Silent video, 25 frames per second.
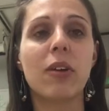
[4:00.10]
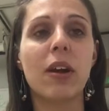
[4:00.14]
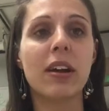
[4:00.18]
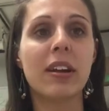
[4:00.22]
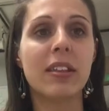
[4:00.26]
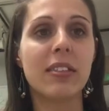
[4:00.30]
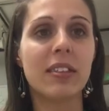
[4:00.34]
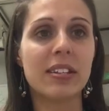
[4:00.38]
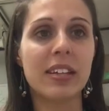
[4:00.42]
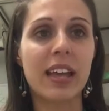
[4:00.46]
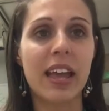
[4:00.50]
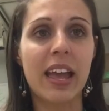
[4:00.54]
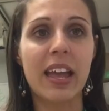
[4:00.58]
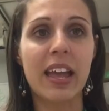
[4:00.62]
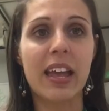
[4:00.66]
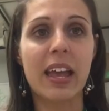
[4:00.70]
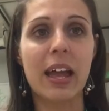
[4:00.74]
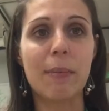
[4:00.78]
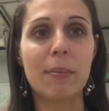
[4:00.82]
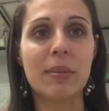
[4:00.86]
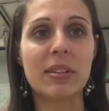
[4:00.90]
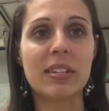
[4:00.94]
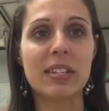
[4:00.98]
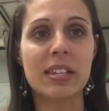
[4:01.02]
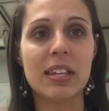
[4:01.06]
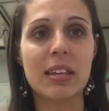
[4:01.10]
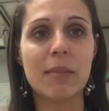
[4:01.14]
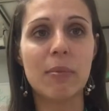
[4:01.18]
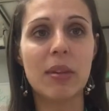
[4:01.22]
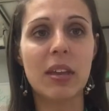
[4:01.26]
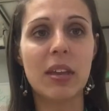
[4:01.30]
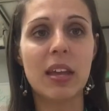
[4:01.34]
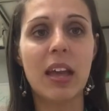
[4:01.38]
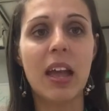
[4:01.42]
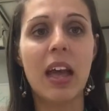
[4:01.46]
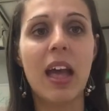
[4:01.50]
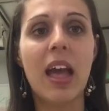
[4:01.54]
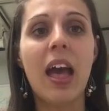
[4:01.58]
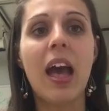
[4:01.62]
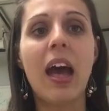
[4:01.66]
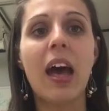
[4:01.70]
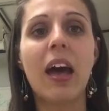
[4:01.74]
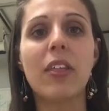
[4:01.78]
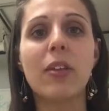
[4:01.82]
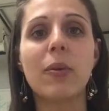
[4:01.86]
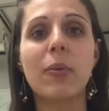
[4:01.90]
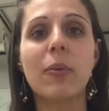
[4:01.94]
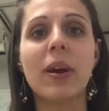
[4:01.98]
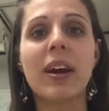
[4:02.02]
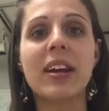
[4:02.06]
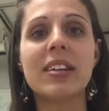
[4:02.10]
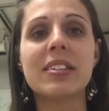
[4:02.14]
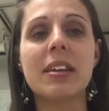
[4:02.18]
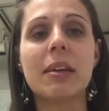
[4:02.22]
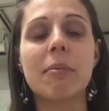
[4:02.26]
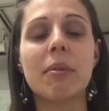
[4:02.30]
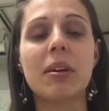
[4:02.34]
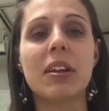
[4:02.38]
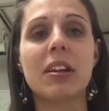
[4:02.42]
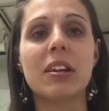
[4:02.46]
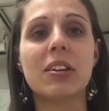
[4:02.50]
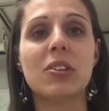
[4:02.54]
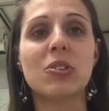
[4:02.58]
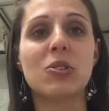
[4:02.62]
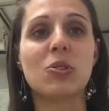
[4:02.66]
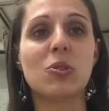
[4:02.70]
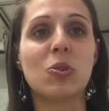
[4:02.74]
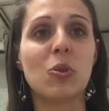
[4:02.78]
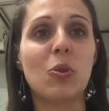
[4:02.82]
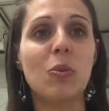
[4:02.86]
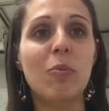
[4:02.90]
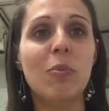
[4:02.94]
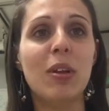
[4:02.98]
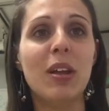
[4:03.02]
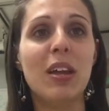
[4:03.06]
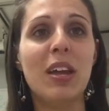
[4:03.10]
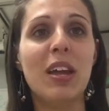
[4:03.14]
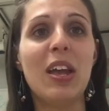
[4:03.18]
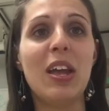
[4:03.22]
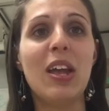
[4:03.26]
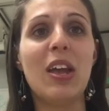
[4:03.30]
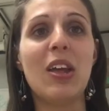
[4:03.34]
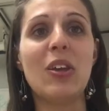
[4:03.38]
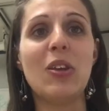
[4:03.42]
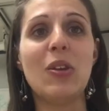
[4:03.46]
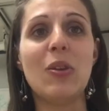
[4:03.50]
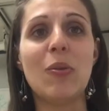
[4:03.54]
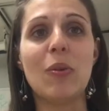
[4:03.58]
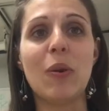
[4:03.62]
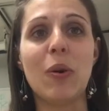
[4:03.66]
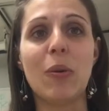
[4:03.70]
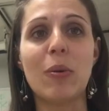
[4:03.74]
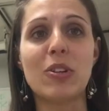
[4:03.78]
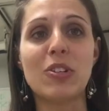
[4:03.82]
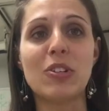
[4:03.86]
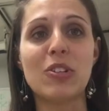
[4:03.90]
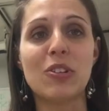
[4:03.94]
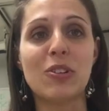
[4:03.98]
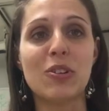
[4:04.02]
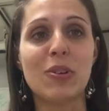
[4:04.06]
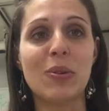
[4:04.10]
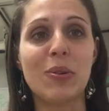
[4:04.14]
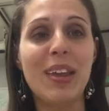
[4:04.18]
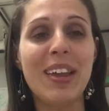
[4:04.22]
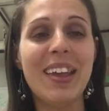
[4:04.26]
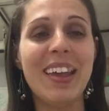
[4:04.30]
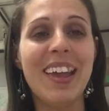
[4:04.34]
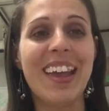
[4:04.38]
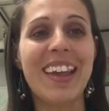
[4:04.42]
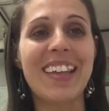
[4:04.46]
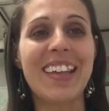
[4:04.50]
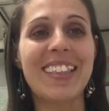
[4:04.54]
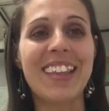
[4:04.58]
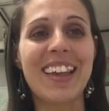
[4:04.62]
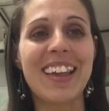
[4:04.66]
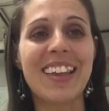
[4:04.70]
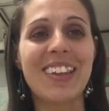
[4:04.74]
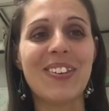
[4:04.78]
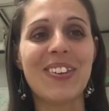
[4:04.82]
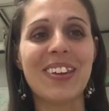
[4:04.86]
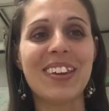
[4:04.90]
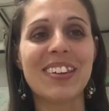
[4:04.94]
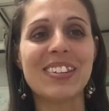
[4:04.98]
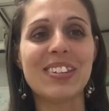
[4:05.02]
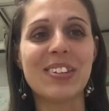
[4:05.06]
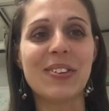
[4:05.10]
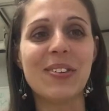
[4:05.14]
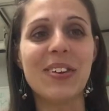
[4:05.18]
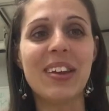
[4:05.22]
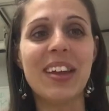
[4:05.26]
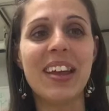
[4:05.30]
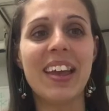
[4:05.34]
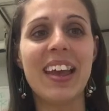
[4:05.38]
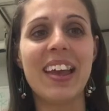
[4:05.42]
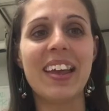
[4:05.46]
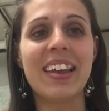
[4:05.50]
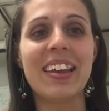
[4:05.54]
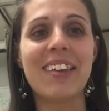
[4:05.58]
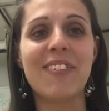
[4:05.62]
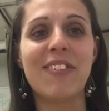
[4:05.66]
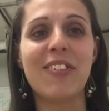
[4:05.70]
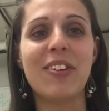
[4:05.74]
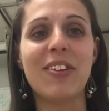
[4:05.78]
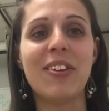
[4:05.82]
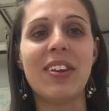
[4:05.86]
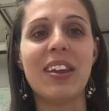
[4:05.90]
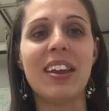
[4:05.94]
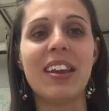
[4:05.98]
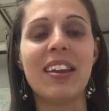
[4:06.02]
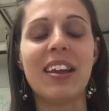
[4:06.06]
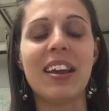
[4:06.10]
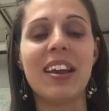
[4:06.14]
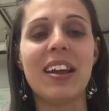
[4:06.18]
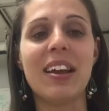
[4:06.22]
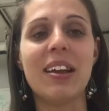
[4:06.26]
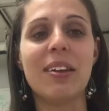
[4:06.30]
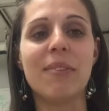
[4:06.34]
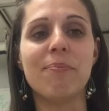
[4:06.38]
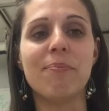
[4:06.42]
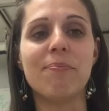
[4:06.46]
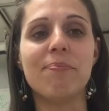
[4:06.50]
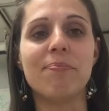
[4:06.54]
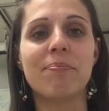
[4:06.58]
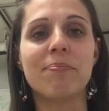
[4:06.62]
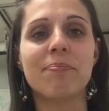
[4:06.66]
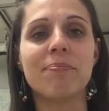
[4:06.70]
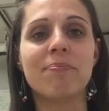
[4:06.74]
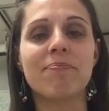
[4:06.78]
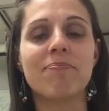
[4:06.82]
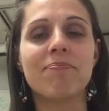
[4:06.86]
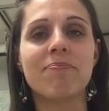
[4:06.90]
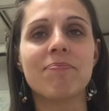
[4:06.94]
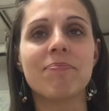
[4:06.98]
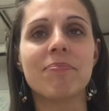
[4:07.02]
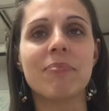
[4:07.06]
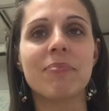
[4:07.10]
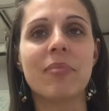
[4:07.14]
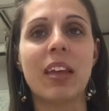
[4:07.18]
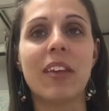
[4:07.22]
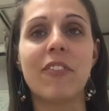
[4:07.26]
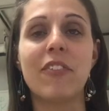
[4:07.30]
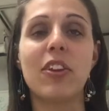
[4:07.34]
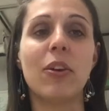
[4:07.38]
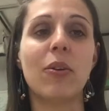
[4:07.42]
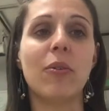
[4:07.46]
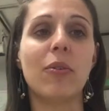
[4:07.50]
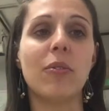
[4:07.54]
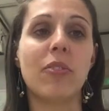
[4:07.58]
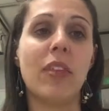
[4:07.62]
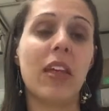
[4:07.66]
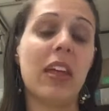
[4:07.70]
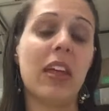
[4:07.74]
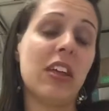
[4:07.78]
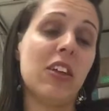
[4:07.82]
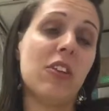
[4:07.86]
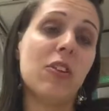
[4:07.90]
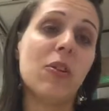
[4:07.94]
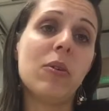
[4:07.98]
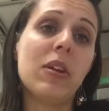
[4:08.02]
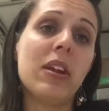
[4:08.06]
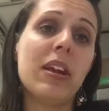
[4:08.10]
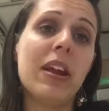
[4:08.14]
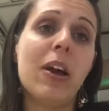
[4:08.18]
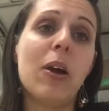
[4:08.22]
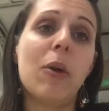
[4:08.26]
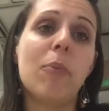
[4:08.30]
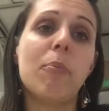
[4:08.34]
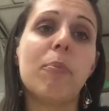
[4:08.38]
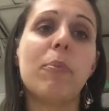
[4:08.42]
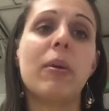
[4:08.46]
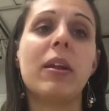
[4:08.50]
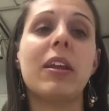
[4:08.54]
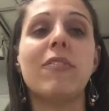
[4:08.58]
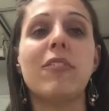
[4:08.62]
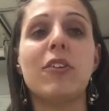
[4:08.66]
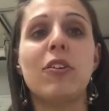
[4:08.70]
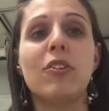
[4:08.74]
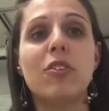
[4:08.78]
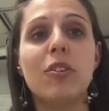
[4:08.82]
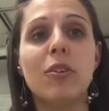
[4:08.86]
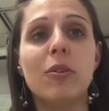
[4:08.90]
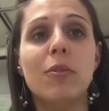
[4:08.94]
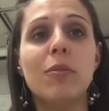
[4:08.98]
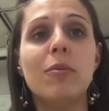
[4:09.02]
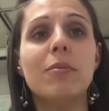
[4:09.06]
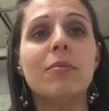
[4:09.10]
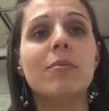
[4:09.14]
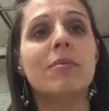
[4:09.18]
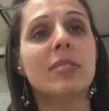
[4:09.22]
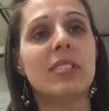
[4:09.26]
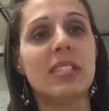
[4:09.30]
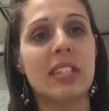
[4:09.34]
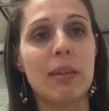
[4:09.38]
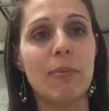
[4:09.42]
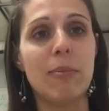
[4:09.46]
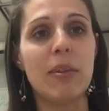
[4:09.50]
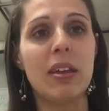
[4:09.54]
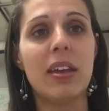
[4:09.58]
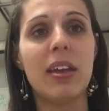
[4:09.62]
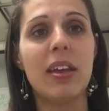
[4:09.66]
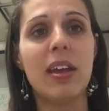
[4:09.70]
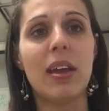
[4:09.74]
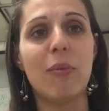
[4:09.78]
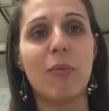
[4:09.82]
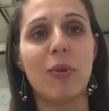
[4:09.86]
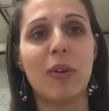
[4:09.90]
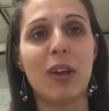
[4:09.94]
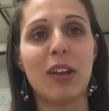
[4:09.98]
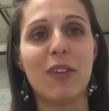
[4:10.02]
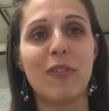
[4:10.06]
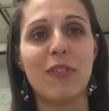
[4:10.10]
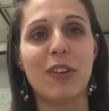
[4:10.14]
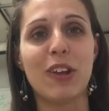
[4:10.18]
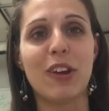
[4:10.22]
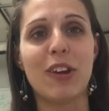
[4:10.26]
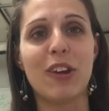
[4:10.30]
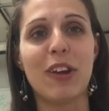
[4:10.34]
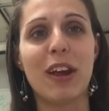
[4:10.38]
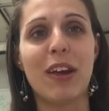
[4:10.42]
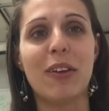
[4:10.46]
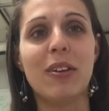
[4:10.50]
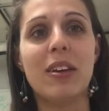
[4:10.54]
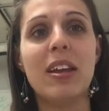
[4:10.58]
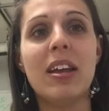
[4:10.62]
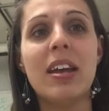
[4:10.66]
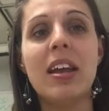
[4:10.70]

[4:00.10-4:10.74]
on in the day, come and see me. Otherwise, I'm going to assume you know what you're doing and that you can do it. And if you need, you don't need help, but if you do, see me and we'll get it figured out.